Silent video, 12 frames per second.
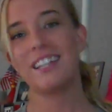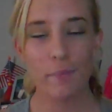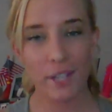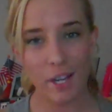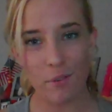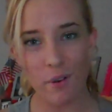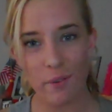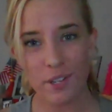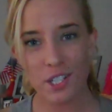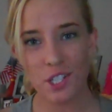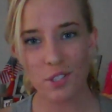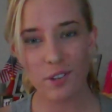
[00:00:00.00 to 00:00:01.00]
But yeah, what
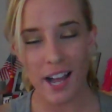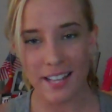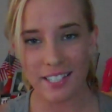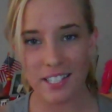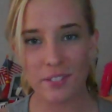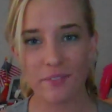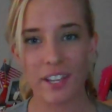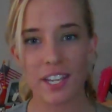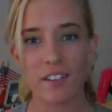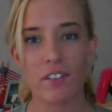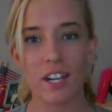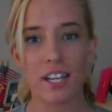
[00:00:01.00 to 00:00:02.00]
was you guys'
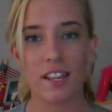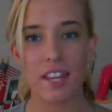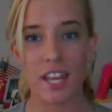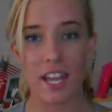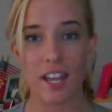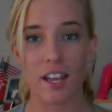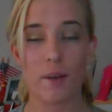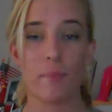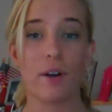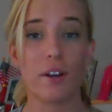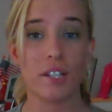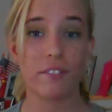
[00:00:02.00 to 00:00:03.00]
favorite thing
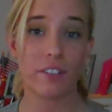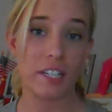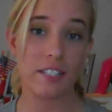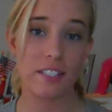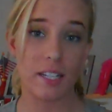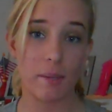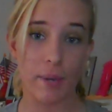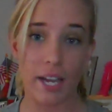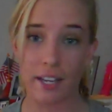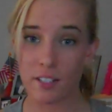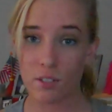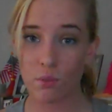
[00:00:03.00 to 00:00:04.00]
about the first day
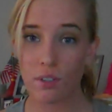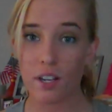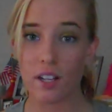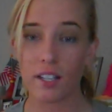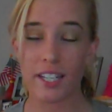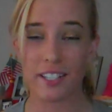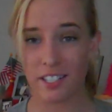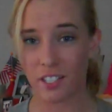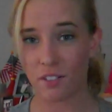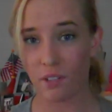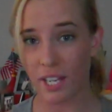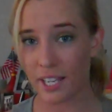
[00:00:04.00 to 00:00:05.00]
back at school? Like did
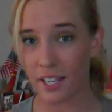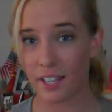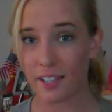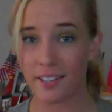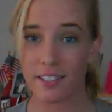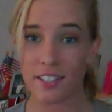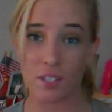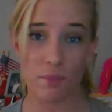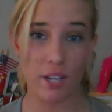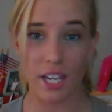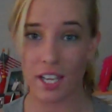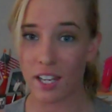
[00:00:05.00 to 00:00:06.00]
you like it? Did you
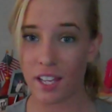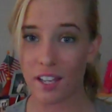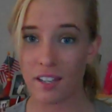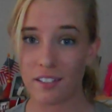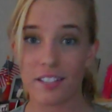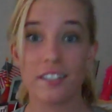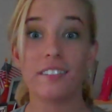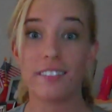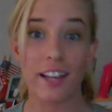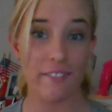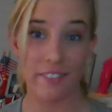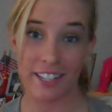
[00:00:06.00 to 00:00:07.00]
hate it? Did you
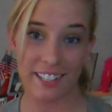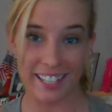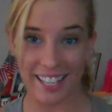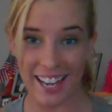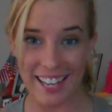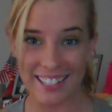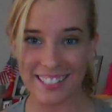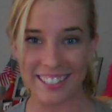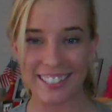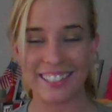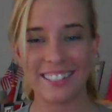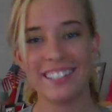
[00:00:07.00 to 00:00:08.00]
love it like I
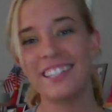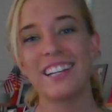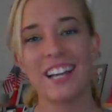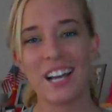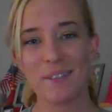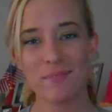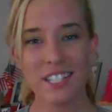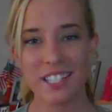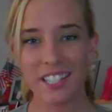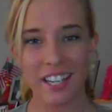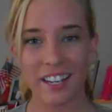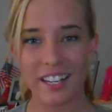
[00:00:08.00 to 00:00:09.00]
did? I'm just
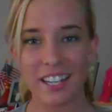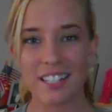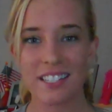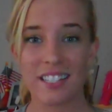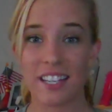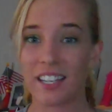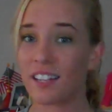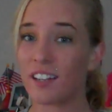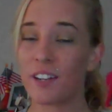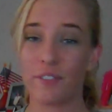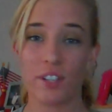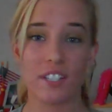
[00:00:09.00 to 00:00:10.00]
curious, like
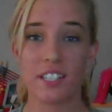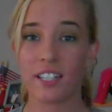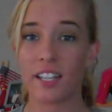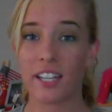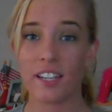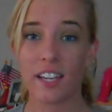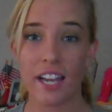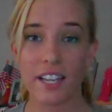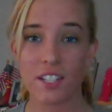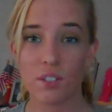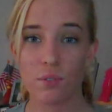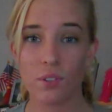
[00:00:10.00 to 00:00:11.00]
if you're still in high
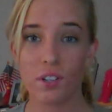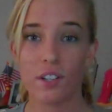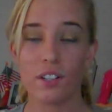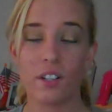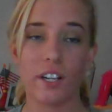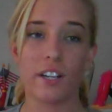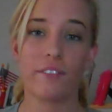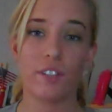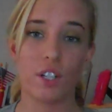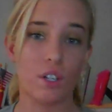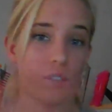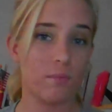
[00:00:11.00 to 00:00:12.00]
school or if
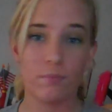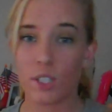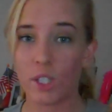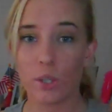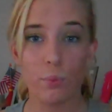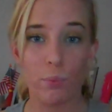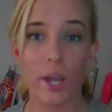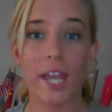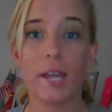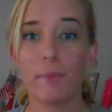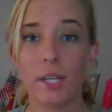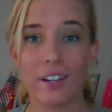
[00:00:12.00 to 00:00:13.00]
you're you're
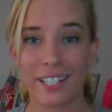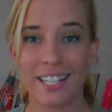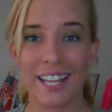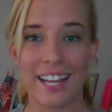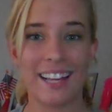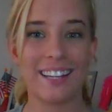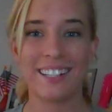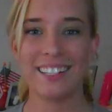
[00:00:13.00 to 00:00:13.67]
way beyond that.